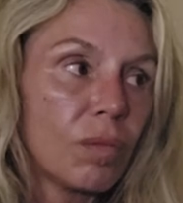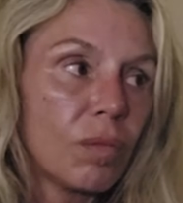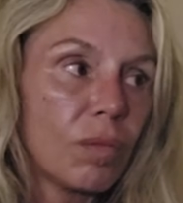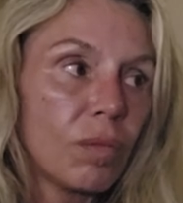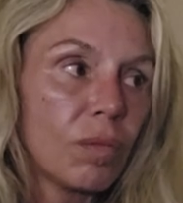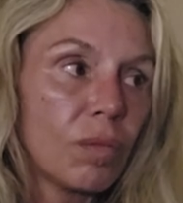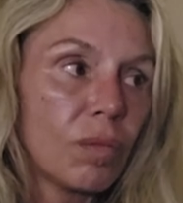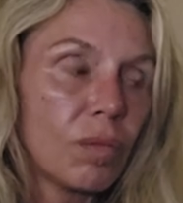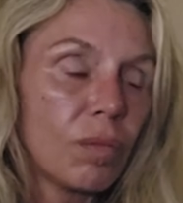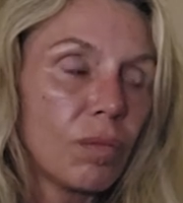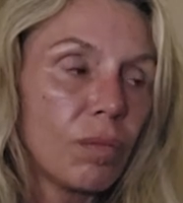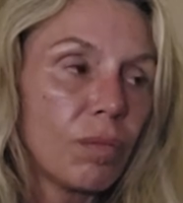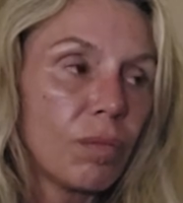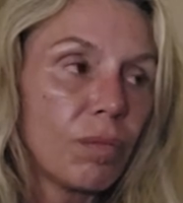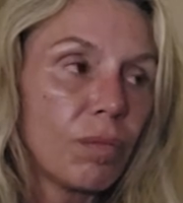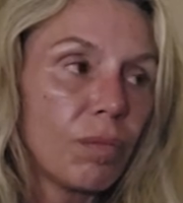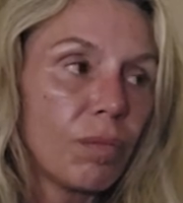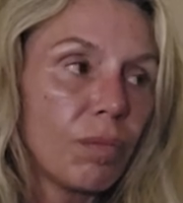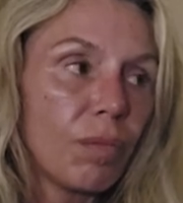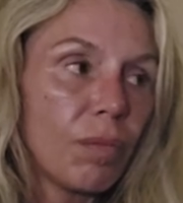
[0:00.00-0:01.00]

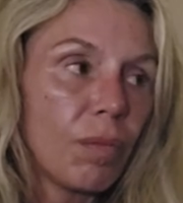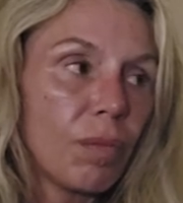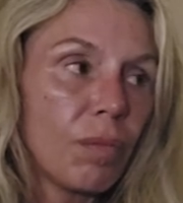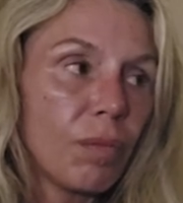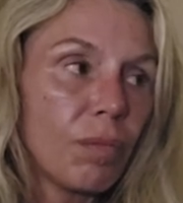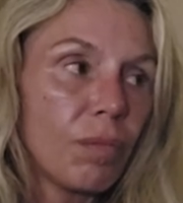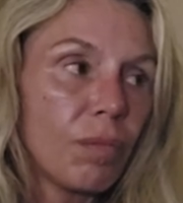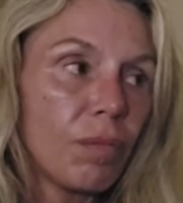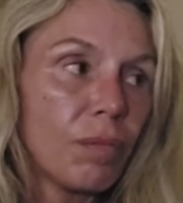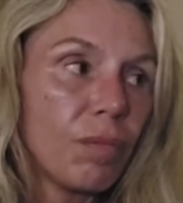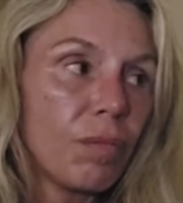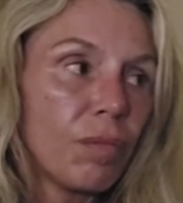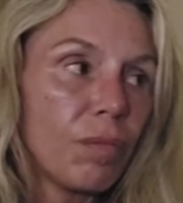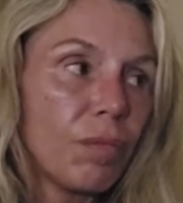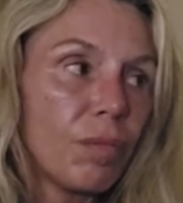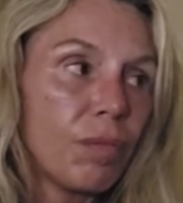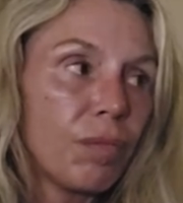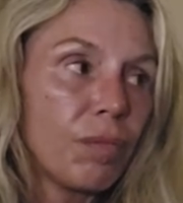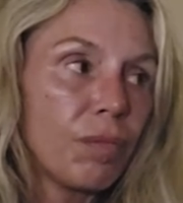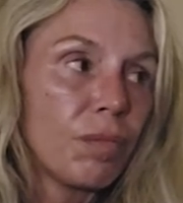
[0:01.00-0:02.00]

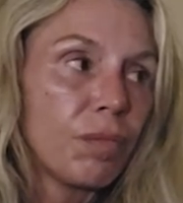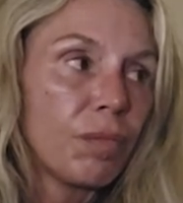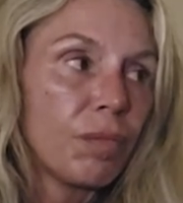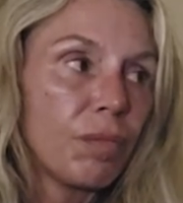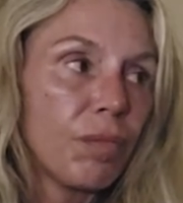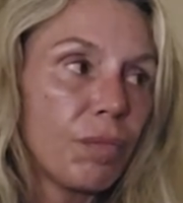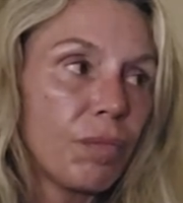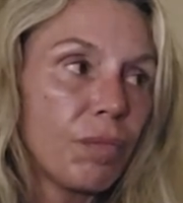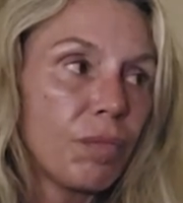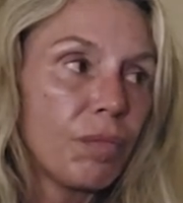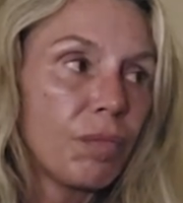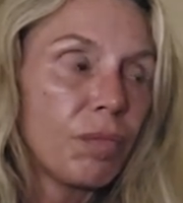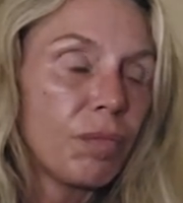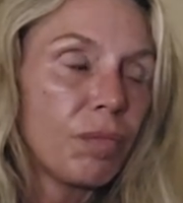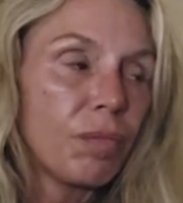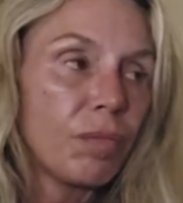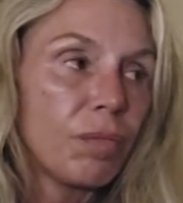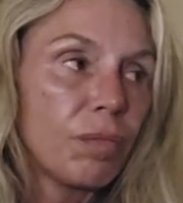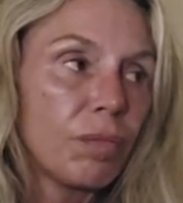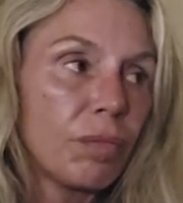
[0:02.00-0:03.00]

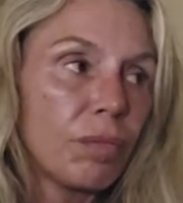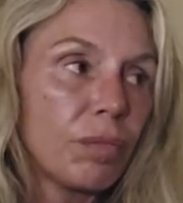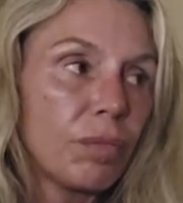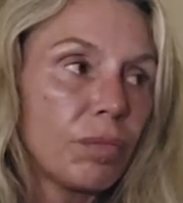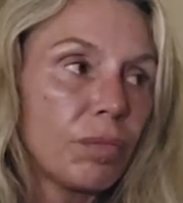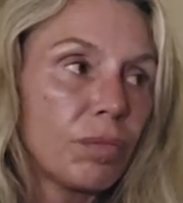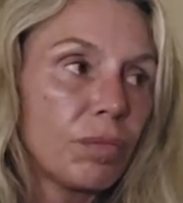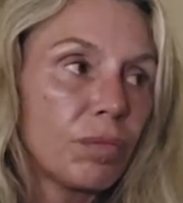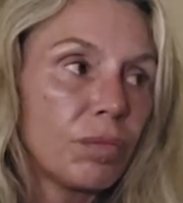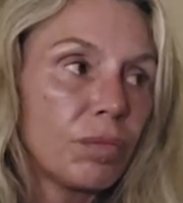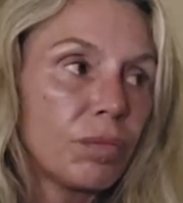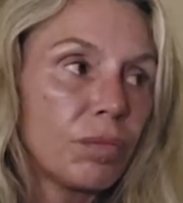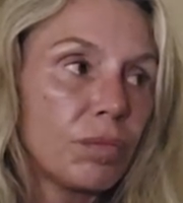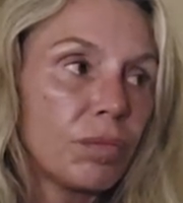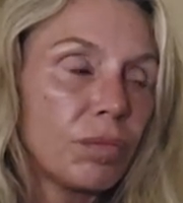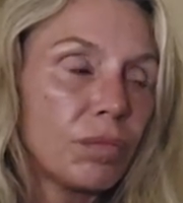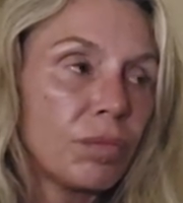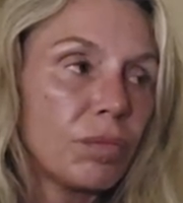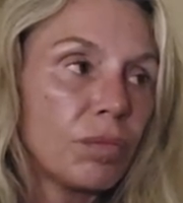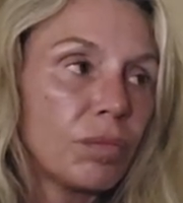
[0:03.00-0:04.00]

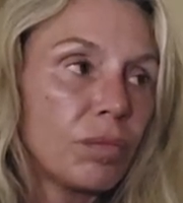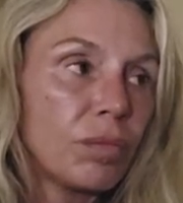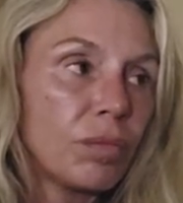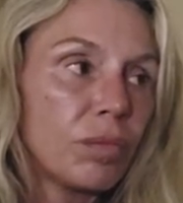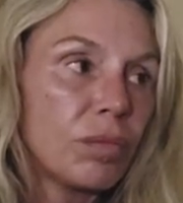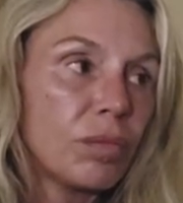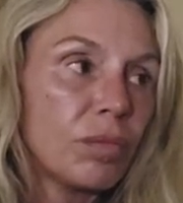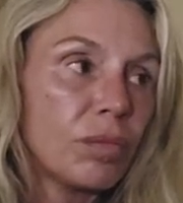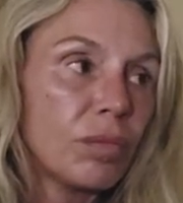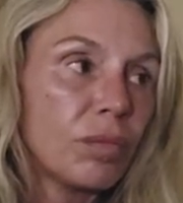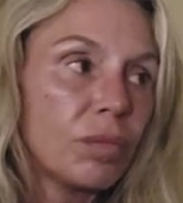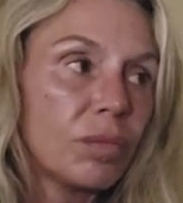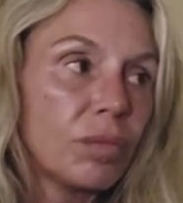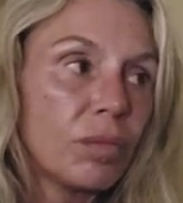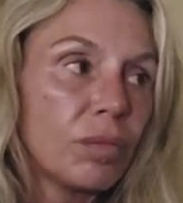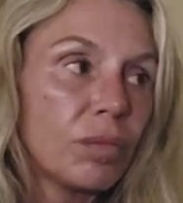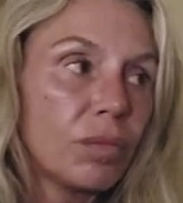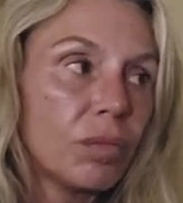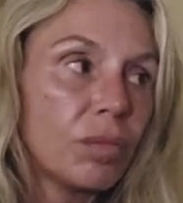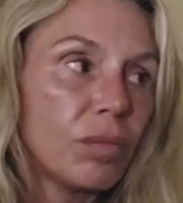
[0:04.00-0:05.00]

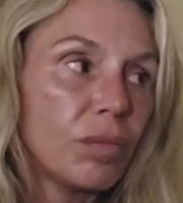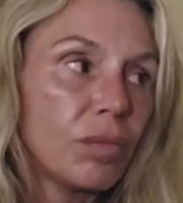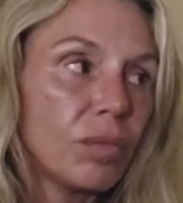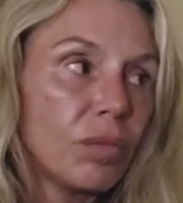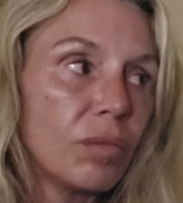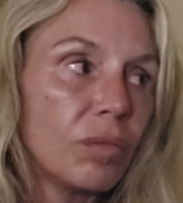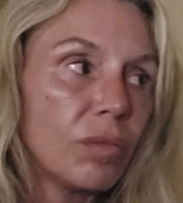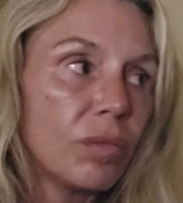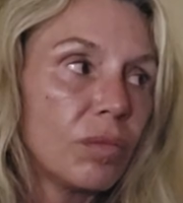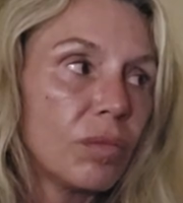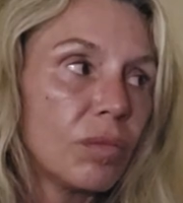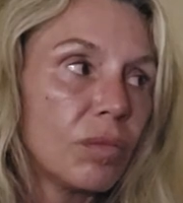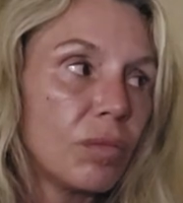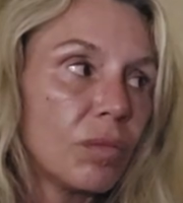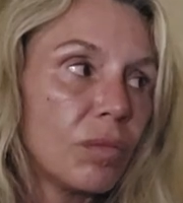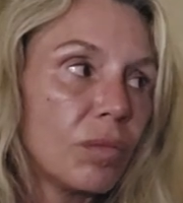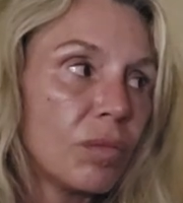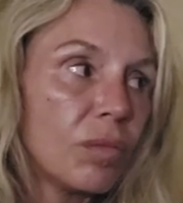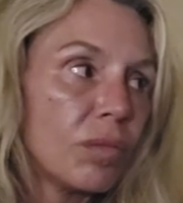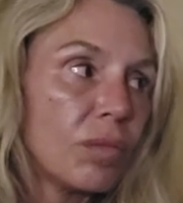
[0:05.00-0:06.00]

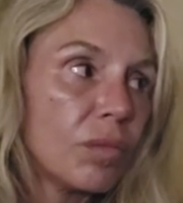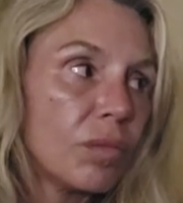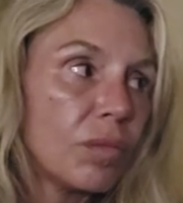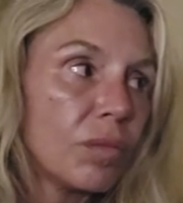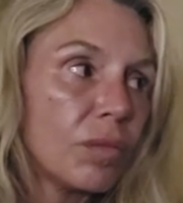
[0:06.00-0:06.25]
The person shown says nothing.